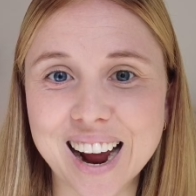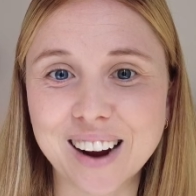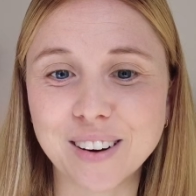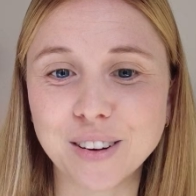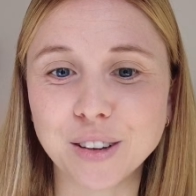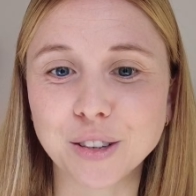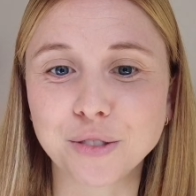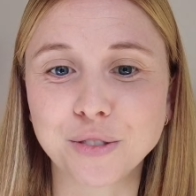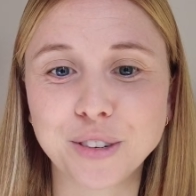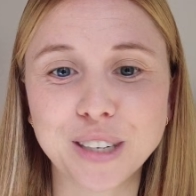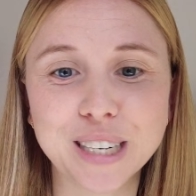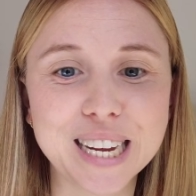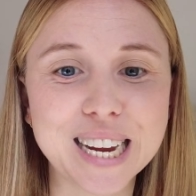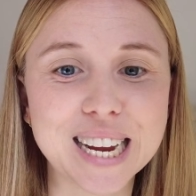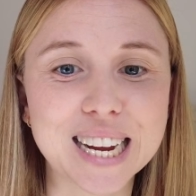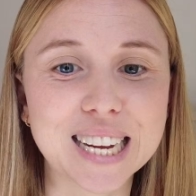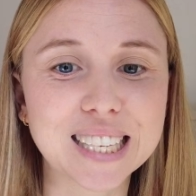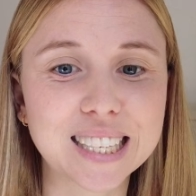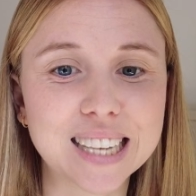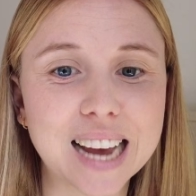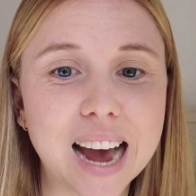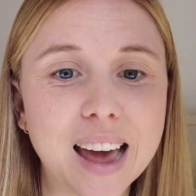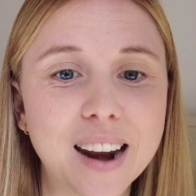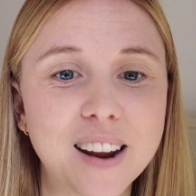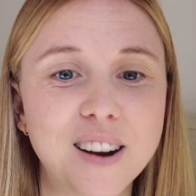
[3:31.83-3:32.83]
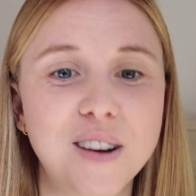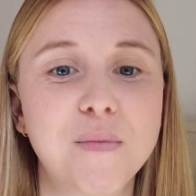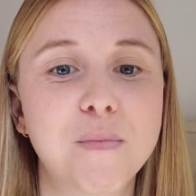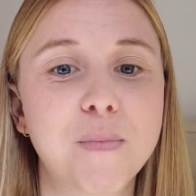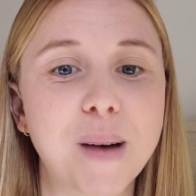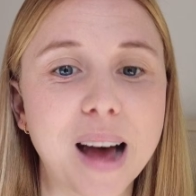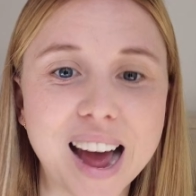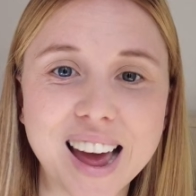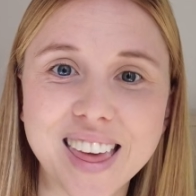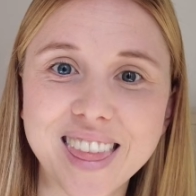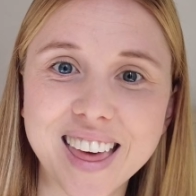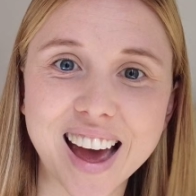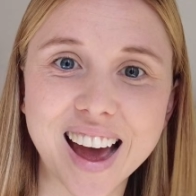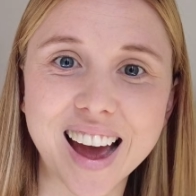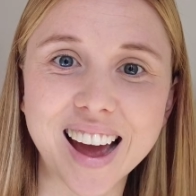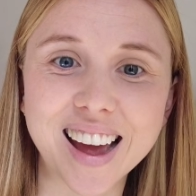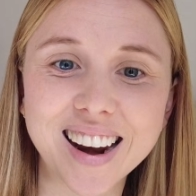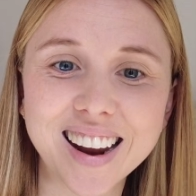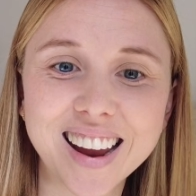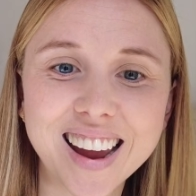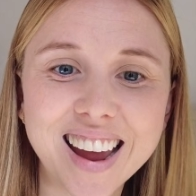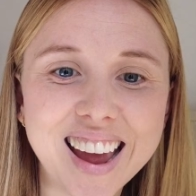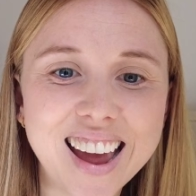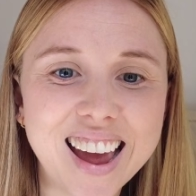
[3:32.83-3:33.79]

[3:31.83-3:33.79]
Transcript: I was really excited by that.